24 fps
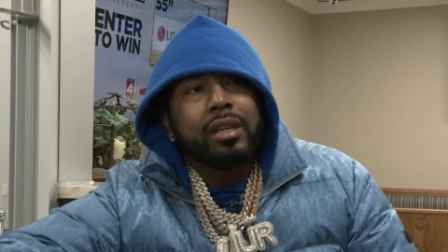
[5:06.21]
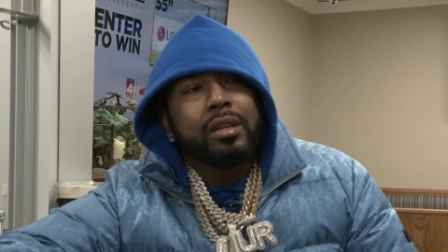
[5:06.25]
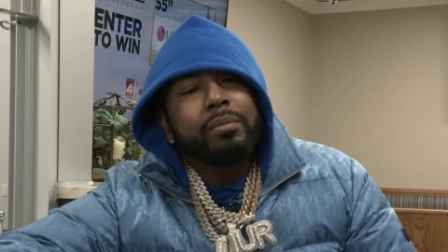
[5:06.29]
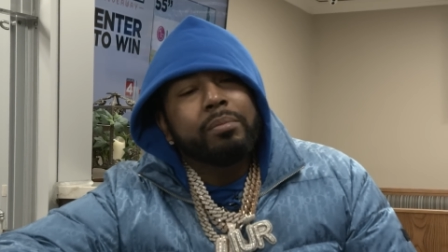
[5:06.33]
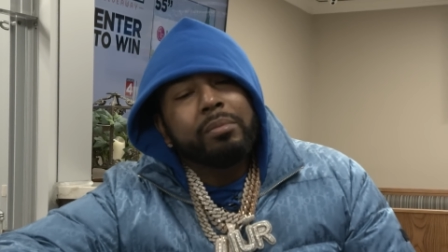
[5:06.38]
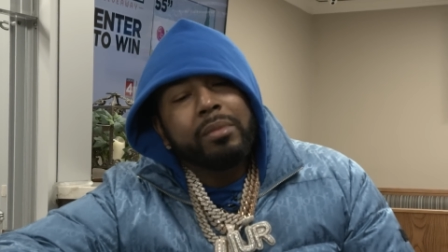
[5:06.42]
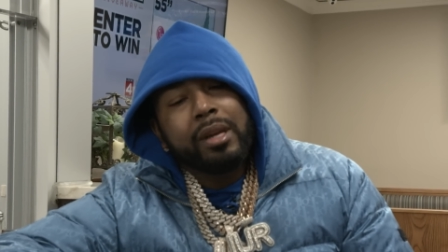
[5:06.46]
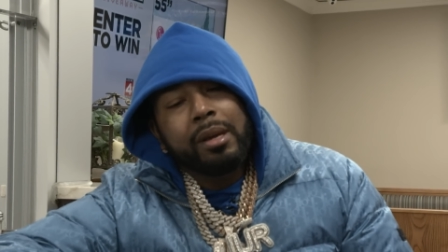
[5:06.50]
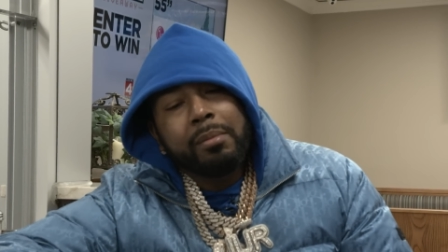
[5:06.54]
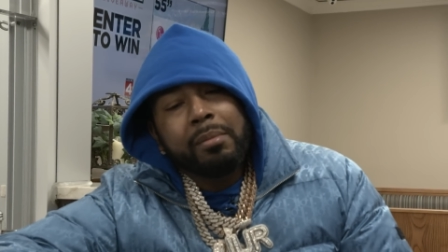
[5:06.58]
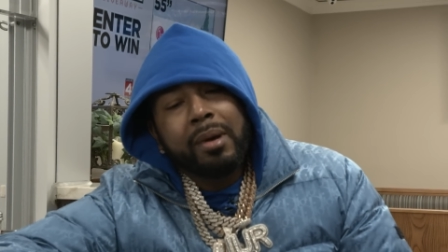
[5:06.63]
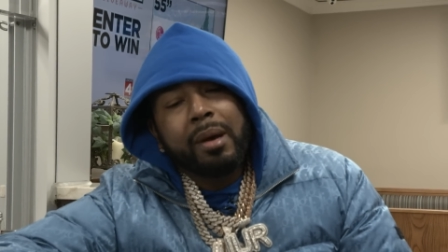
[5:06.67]

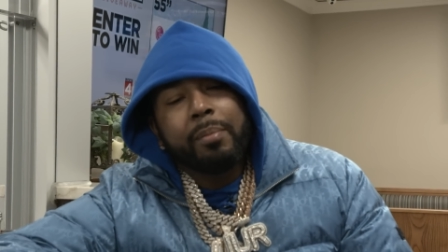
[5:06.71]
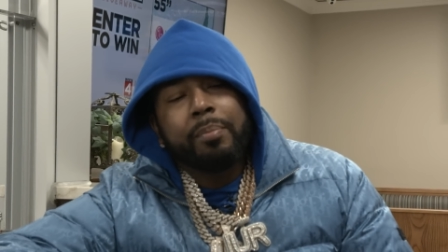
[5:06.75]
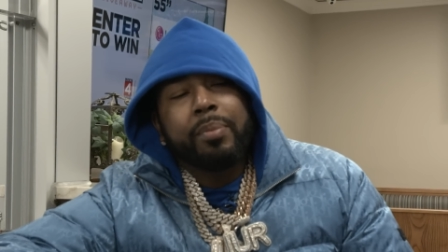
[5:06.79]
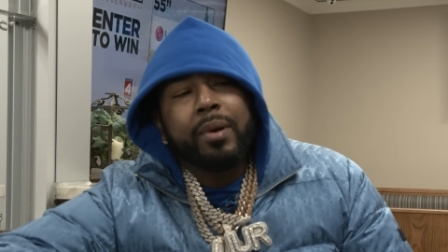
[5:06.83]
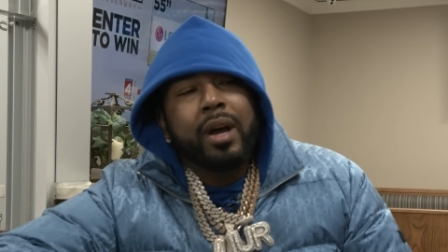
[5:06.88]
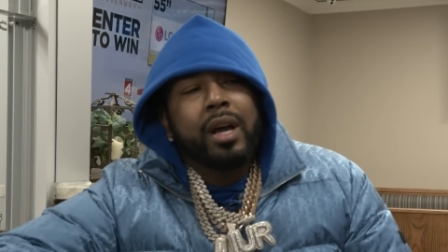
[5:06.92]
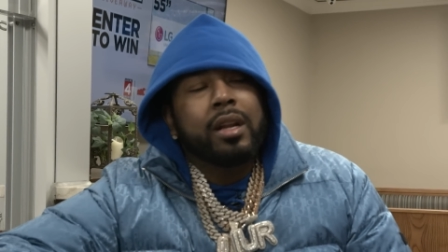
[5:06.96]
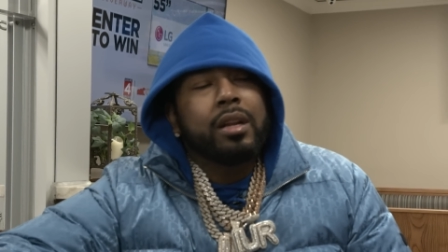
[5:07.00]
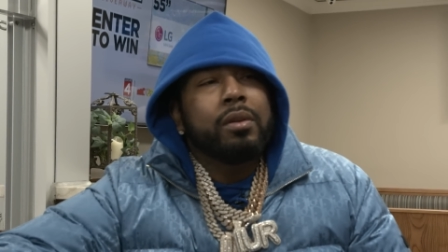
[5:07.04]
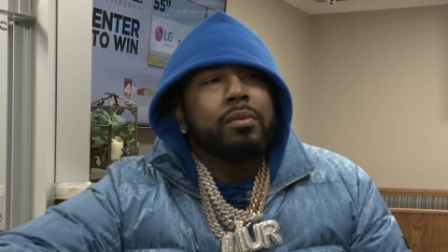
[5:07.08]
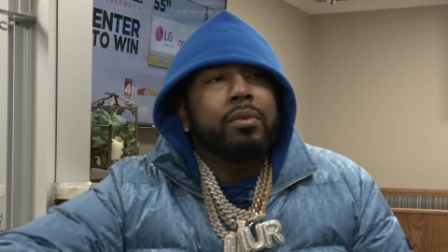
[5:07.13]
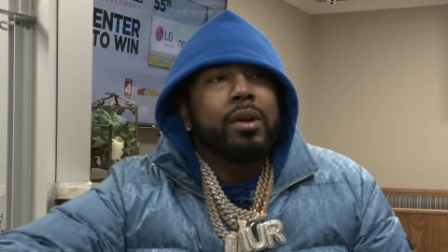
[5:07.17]
Me and my
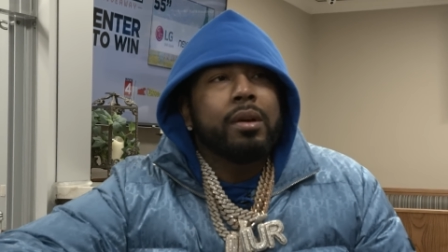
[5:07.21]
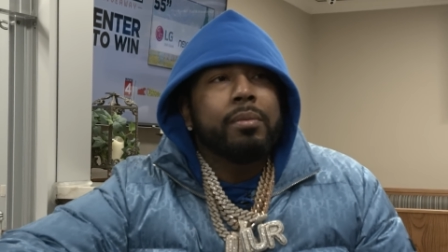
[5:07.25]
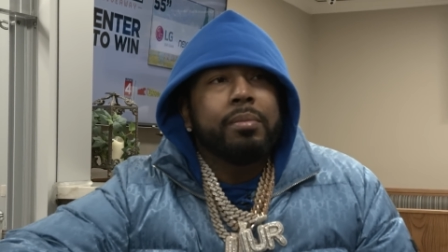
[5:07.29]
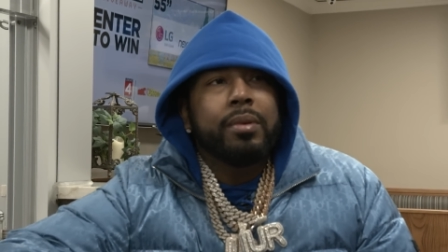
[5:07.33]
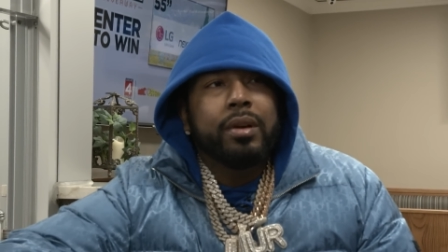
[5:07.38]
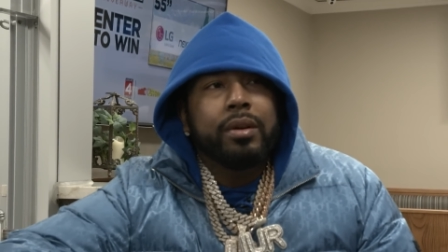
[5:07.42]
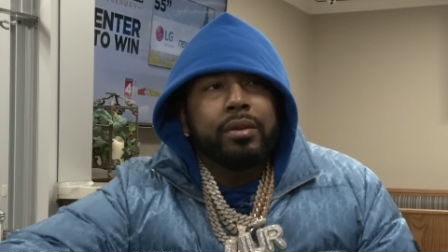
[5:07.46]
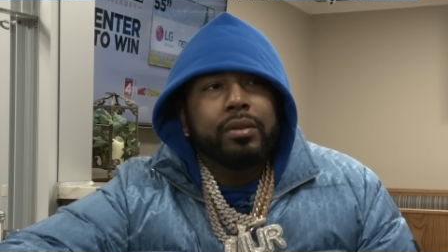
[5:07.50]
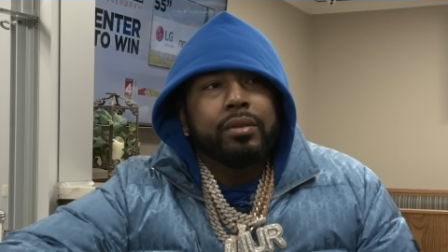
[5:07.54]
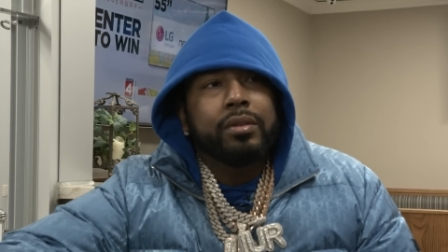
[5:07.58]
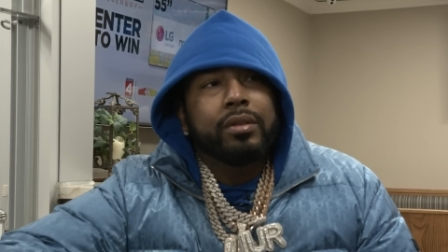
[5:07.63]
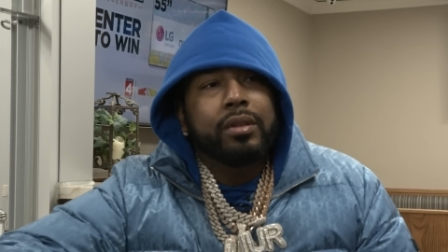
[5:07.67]
partner
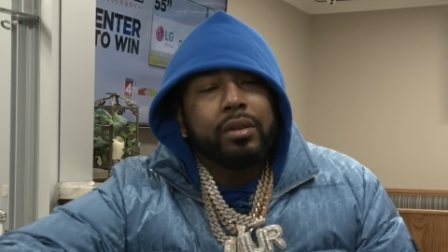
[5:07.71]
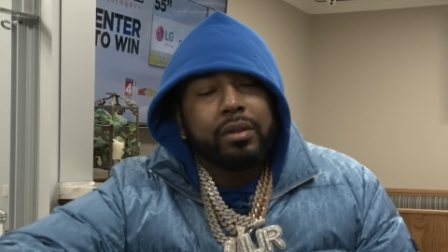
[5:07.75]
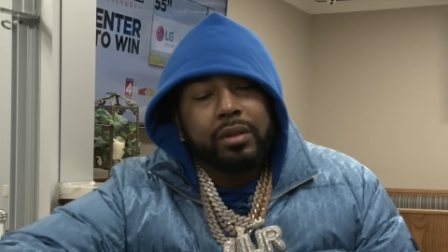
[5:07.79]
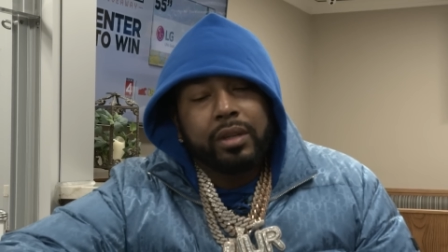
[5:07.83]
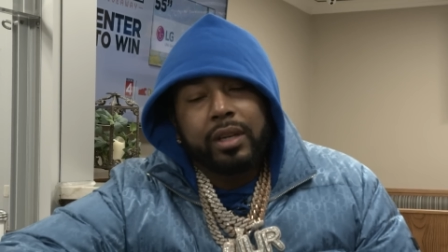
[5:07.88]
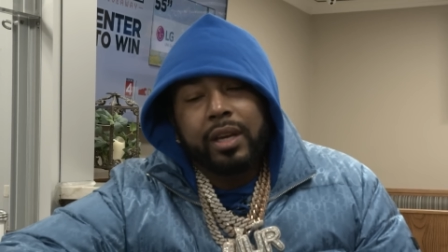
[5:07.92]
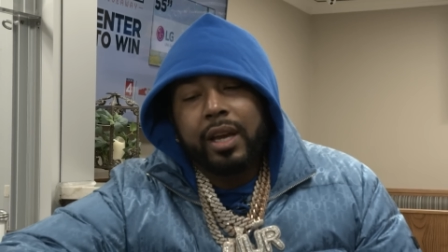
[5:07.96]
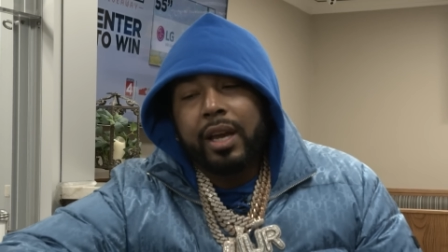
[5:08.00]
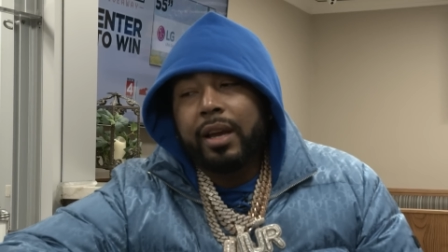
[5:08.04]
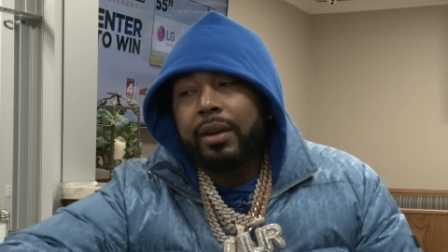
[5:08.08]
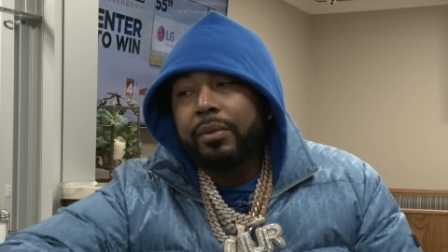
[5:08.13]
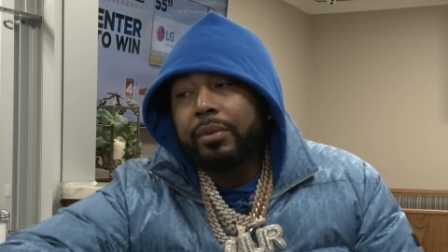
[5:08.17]
Webbo, no
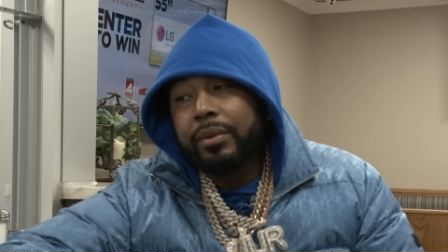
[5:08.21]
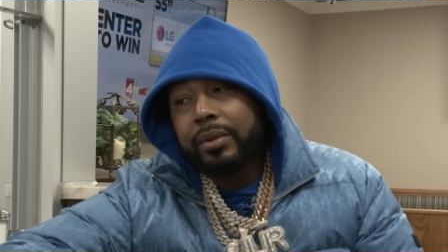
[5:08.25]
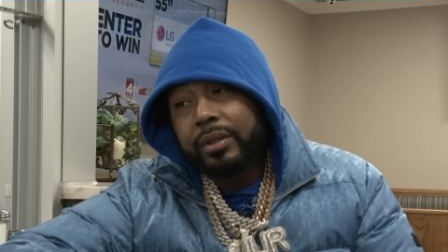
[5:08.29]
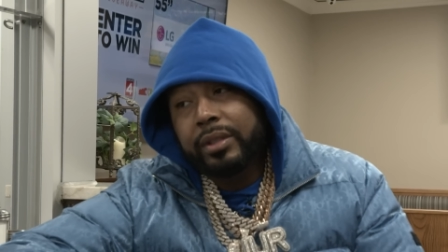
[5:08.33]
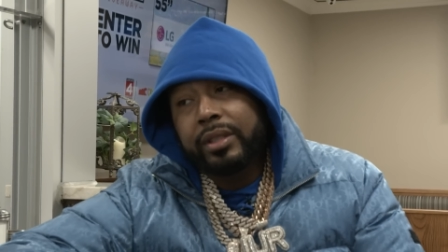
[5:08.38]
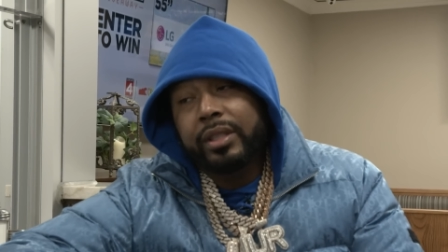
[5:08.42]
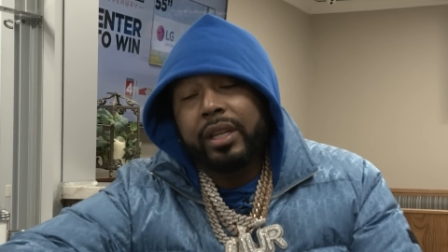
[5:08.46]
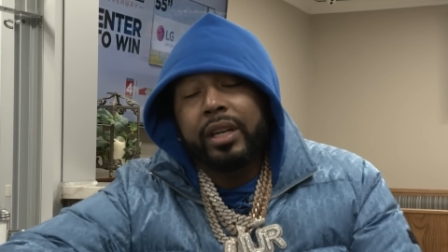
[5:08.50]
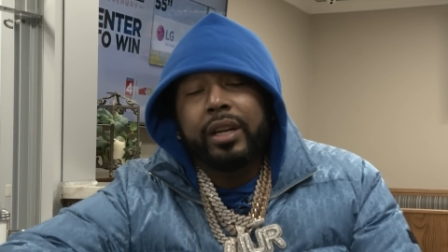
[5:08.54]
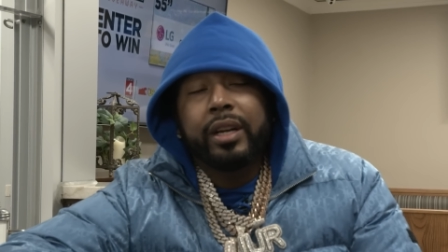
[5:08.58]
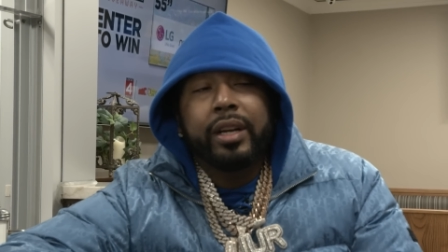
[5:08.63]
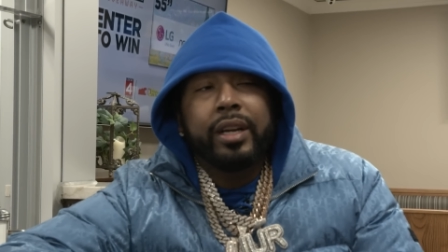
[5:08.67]
cap, we was
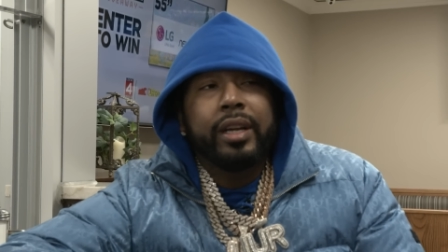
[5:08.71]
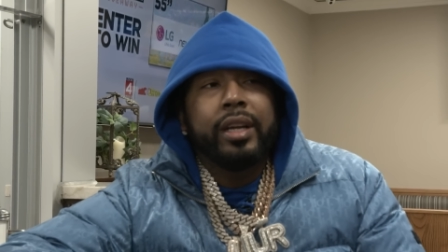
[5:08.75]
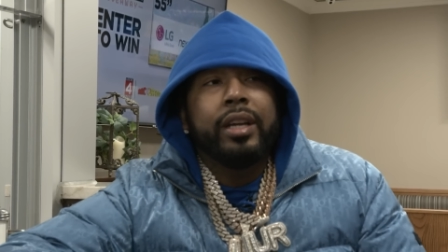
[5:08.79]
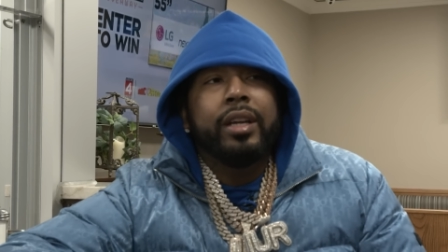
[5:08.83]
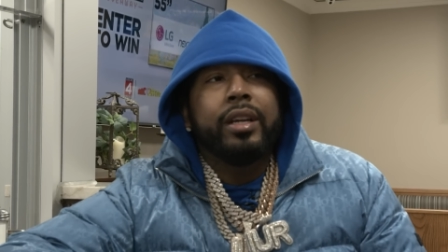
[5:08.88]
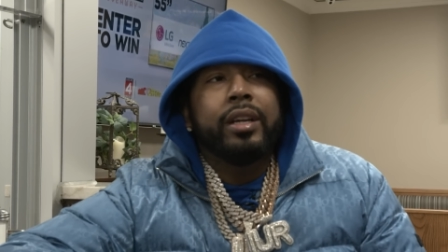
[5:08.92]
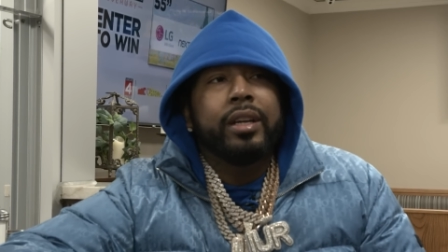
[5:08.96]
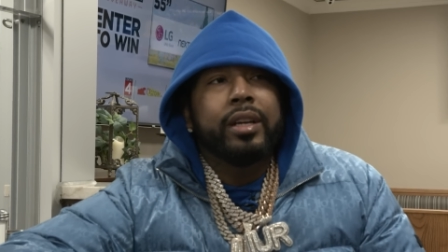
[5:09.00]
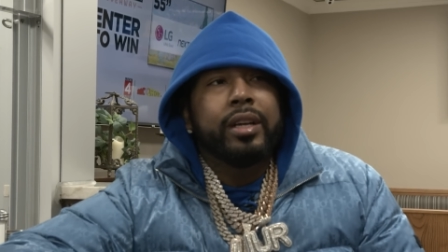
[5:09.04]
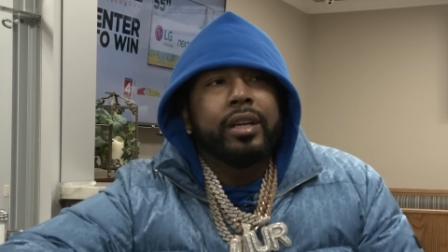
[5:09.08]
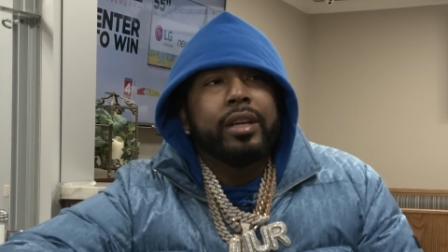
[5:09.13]
sitting here eating.